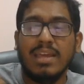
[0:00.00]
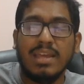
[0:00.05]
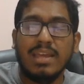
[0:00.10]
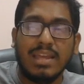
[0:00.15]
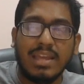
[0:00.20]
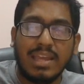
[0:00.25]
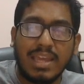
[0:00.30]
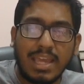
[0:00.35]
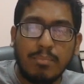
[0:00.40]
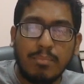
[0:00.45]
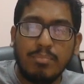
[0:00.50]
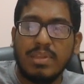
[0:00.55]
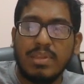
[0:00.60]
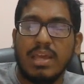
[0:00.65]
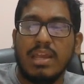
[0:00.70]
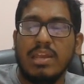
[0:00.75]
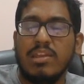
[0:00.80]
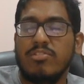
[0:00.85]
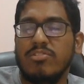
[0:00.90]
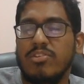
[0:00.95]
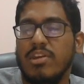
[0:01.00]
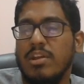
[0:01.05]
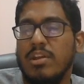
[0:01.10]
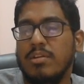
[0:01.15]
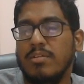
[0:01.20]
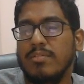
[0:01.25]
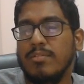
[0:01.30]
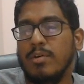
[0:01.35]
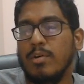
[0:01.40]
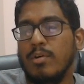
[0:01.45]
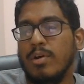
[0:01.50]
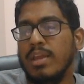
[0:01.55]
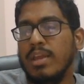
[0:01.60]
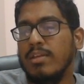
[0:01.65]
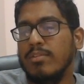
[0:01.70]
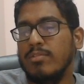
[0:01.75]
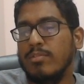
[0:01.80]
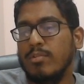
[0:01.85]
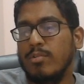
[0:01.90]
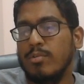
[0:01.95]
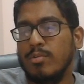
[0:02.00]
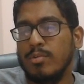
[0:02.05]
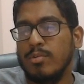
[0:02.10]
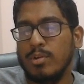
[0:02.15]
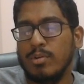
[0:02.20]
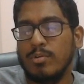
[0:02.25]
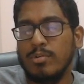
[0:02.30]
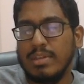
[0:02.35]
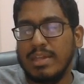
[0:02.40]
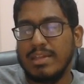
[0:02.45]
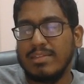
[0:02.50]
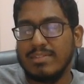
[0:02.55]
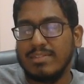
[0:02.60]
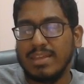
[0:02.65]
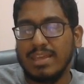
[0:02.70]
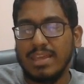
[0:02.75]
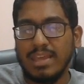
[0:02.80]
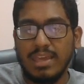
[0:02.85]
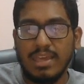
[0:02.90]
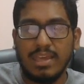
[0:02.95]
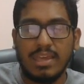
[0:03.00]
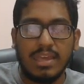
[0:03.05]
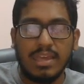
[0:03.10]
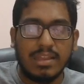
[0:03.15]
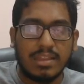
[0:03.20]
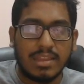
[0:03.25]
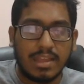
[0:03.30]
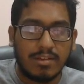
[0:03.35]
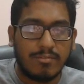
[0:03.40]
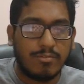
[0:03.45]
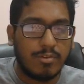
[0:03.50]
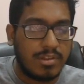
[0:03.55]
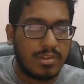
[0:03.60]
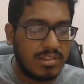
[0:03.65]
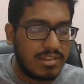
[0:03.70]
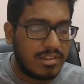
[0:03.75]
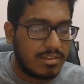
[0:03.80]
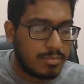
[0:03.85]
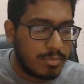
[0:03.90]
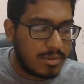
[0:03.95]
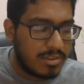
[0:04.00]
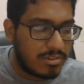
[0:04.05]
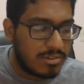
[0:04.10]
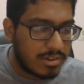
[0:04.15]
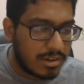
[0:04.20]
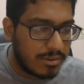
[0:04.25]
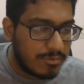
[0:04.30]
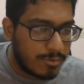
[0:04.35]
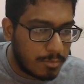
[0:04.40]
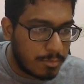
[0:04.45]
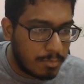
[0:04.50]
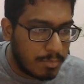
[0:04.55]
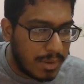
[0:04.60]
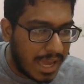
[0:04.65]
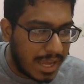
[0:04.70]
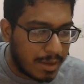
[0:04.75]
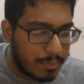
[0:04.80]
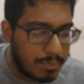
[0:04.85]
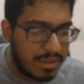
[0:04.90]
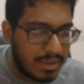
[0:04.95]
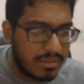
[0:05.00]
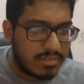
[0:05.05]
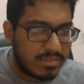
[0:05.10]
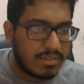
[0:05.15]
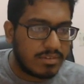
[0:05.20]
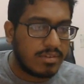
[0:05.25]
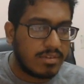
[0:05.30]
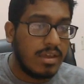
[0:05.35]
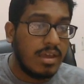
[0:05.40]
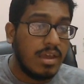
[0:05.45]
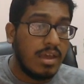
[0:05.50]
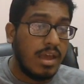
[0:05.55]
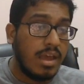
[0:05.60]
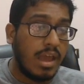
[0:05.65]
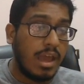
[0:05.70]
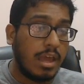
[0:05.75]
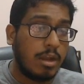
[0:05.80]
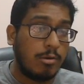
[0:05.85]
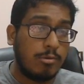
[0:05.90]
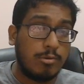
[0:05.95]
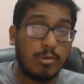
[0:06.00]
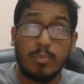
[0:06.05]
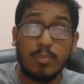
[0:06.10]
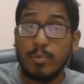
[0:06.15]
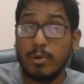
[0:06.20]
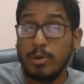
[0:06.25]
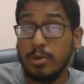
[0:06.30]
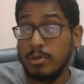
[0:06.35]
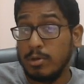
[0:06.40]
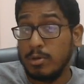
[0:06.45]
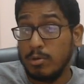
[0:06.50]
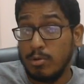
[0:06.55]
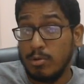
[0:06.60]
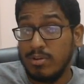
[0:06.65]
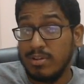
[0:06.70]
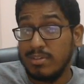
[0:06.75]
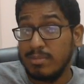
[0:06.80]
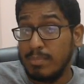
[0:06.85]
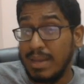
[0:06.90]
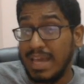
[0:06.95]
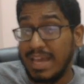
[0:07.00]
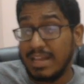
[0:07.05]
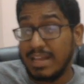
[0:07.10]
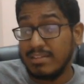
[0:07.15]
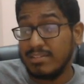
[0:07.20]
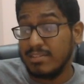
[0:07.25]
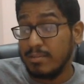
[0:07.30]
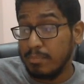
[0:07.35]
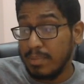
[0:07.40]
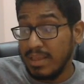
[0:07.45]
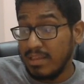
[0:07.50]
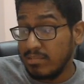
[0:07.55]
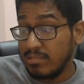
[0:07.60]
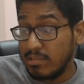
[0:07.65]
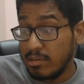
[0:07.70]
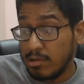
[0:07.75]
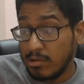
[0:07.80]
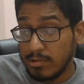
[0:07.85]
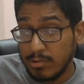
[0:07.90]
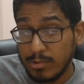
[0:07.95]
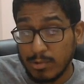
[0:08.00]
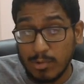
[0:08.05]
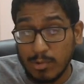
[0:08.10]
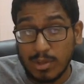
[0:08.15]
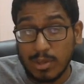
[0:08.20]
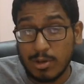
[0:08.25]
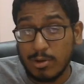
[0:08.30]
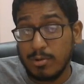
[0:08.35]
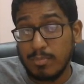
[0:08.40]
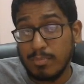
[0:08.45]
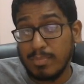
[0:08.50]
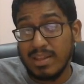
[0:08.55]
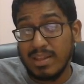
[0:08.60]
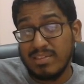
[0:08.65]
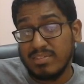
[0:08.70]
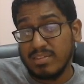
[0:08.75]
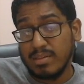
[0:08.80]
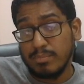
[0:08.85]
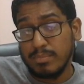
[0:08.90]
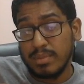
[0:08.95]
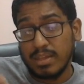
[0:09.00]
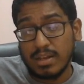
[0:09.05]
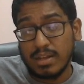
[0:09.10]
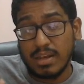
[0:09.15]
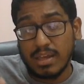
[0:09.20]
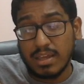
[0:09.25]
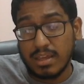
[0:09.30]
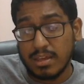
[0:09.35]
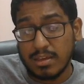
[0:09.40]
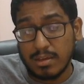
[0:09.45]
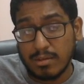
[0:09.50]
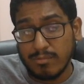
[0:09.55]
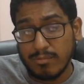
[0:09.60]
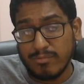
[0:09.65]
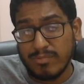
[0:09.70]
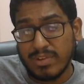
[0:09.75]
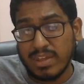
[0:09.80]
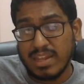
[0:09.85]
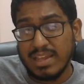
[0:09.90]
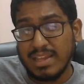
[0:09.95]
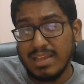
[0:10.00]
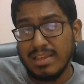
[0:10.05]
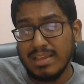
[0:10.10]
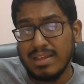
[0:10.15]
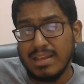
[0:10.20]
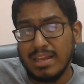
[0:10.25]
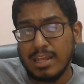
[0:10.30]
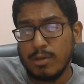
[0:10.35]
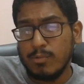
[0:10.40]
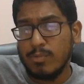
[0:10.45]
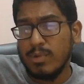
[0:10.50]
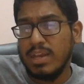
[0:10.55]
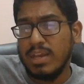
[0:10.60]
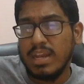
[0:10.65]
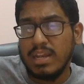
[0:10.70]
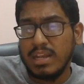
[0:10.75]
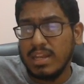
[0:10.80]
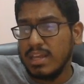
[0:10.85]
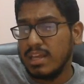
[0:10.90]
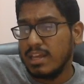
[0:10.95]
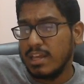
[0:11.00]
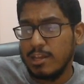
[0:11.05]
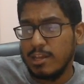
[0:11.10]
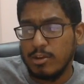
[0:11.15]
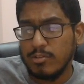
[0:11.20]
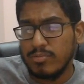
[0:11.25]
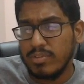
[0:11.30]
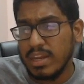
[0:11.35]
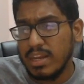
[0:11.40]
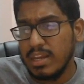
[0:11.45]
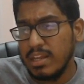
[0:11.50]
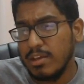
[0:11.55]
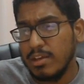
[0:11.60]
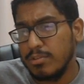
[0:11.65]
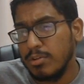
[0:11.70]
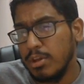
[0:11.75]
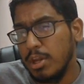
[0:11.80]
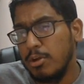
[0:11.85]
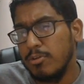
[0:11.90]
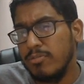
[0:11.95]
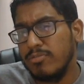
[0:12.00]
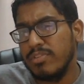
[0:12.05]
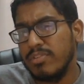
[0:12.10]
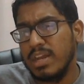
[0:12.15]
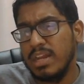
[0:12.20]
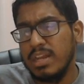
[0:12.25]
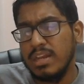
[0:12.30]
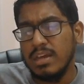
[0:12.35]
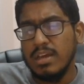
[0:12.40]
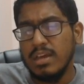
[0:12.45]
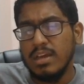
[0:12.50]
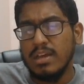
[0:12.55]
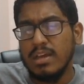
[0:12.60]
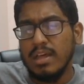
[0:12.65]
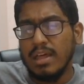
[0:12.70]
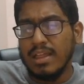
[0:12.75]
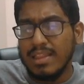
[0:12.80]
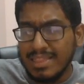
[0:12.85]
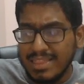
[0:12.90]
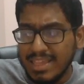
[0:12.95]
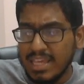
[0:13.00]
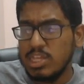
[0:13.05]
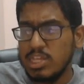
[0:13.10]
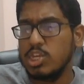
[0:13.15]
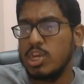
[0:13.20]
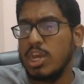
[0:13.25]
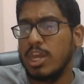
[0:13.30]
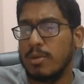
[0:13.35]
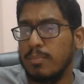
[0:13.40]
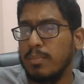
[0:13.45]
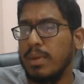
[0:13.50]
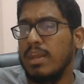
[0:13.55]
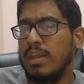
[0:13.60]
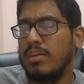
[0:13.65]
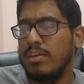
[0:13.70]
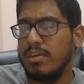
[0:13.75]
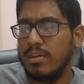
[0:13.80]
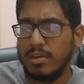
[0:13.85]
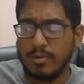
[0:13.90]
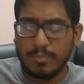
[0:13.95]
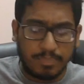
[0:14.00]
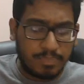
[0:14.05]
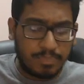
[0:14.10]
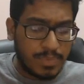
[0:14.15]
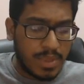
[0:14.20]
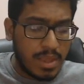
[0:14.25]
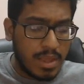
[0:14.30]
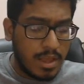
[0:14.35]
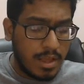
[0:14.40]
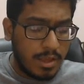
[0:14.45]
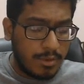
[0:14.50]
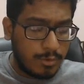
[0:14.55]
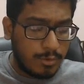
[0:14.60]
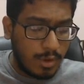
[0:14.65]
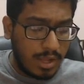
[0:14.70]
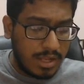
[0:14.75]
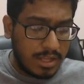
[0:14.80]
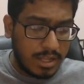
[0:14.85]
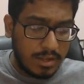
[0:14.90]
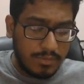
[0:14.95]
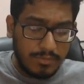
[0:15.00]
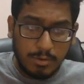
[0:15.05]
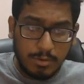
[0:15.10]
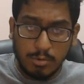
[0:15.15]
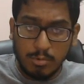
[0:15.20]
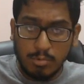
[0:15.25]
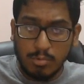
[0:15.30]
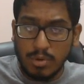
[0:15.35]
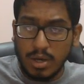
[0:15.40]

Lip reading: keep the initiative going. So that's the key thing for in this position for black pieces. And also, point to note is black is a piece down, so you cannot play something like very liquidating kind of ideas. You need to find the checkmate here. So I'll give you